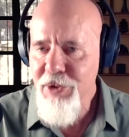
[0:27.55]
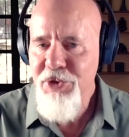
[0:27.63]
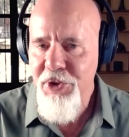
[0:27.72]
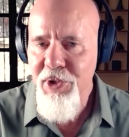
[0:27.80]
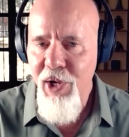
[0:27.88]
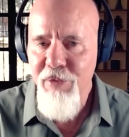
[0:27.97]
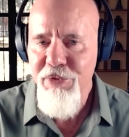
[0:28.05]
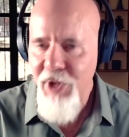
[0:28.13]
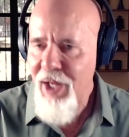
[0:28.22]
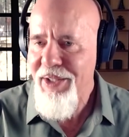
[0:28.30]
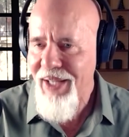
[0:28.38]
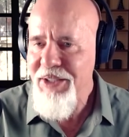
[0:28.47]
There's enough
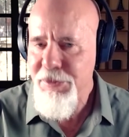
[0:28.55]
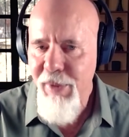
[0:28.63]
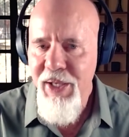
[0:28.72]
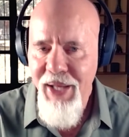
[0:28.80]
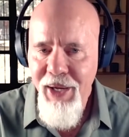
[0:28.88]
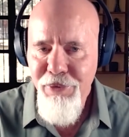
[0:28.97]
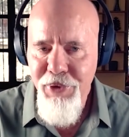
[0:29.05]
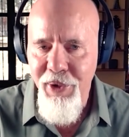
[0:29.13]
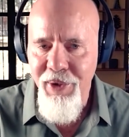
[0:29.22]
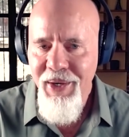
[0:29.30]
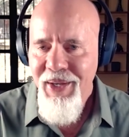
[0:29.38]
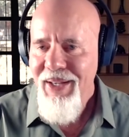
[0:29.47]
not nice men out
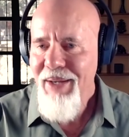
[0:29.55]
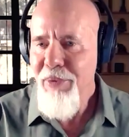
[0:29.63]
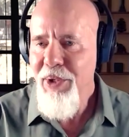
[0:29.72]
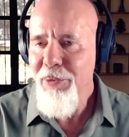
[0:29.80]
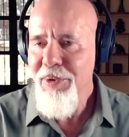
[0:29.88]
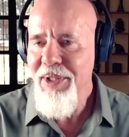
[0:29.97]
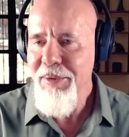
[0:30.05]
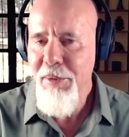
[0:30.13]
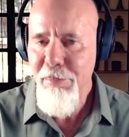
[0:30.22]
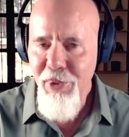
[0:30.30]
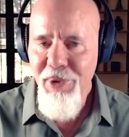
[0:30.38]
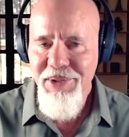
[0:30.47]
there, and we don't need
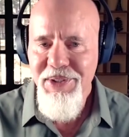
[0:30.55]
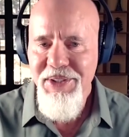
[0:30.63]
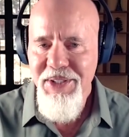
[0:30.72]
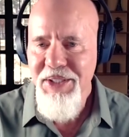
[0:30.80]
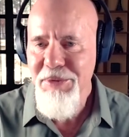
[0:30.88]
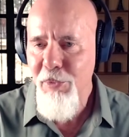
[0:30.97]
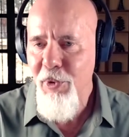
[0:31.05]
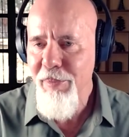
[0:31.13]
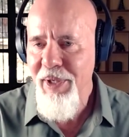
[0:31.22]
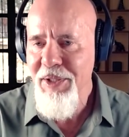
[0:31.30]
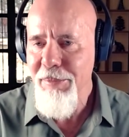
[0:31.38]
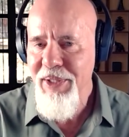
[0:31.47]
a book to teach more
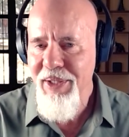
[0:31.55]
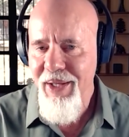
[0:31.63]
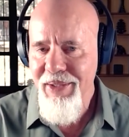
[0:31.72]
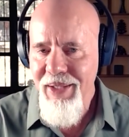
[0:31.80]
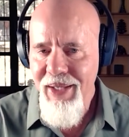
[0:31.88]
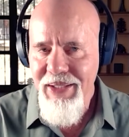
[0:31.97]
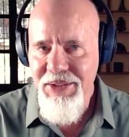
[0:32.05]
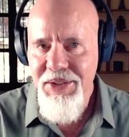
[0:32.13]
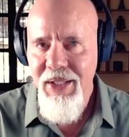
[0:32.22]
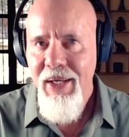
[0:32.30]
men to be not nice.